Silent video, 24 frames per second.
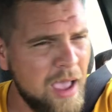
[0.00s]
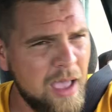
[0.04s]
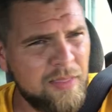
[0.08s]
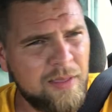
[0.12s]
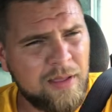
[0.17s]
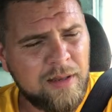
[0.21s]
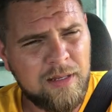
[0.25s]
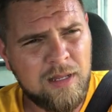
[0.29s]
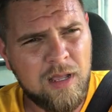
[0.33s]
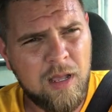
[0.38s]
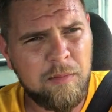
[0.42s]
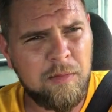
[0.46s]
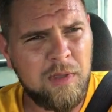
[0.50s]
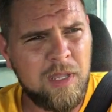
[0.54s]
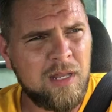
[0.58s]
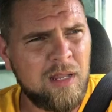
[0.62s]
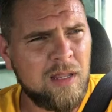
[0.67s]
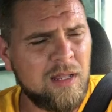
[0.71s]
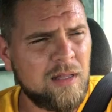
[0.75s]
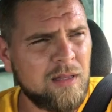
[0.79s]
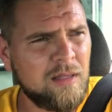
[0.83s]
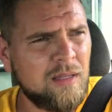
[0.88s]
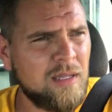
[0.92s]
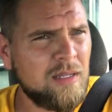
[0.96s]
and they
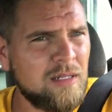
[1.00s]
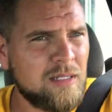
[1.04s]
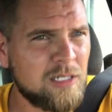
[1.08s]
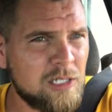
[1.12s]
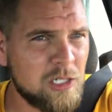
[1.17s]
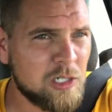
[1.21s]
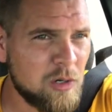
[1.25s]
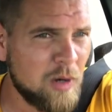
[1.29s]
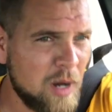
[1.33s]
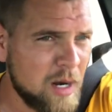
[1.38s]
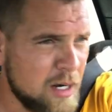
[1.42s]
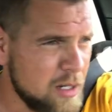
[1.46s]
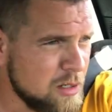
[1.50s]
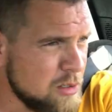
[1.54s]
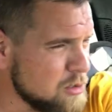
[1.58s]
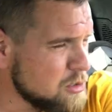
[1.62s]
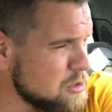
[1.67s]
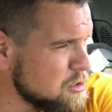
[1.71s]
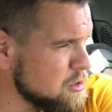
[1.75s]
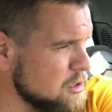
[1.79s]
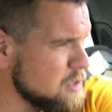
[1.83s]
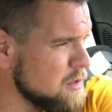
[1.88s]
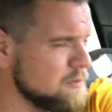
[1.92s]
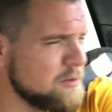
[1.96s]
immediately discredit your
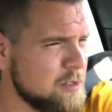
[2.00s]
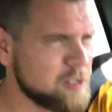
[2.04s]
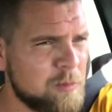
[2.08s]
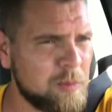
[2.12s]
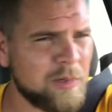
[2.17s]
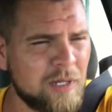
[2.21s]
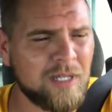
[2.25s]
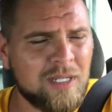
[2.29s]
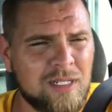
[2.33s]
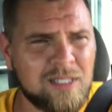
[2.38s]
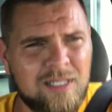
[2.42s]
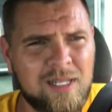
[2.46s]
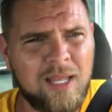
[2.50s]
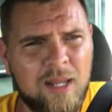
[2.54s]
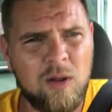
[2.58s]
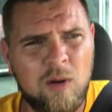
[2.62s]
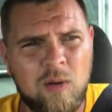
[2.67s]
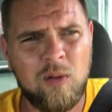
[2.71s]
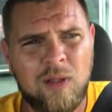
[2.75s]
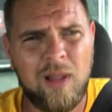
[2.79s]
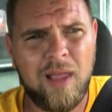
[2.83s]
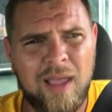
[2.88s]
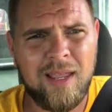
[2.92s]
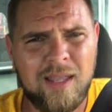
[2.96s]
service because they
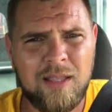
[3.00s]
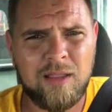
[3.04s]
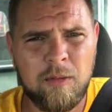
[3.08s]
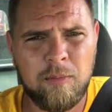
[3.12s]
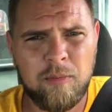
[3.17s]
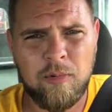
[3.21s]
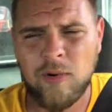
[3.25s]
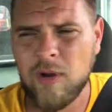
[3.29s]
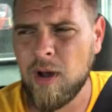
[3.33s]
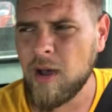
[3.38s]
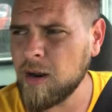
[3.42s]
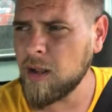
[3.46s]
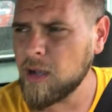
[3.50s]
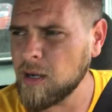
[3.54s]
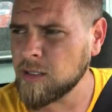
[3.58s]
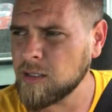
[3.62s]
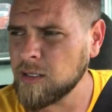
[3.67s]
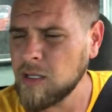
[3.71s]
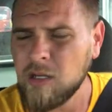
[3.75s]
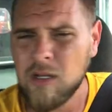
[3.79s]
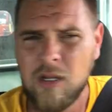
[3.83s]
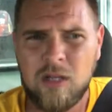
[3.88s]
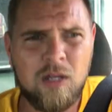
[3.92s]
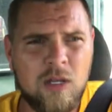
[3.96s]
don't like the product.
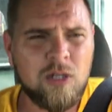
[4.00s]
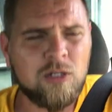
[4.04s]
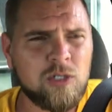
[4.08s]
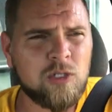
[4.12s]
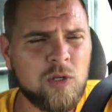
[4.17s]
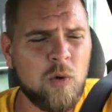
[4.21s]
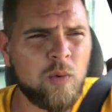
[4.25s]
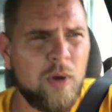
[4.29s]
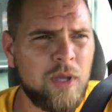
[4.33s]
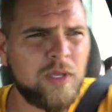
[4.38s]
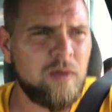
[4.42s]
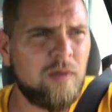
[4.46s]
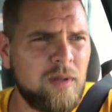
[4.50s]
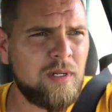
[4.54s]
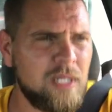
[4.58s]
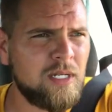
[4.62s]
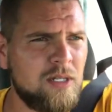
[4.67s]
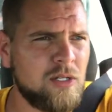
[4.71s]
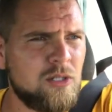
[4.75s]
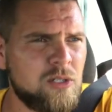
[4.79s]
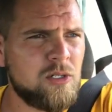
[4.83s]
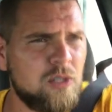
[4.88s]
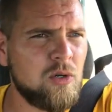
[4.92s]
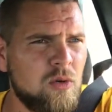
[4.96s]
So what you
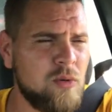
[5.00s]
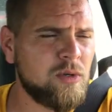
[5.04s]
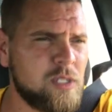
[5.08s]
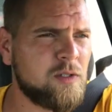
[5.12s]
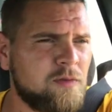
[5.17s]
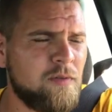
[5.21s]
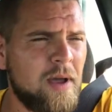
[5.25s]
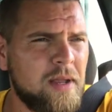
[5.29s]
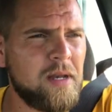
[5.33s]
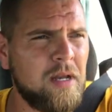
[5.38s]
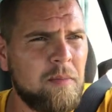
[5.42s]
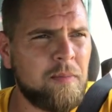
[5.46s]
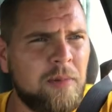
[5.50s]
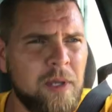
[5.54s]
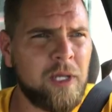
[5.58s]
need to do is find a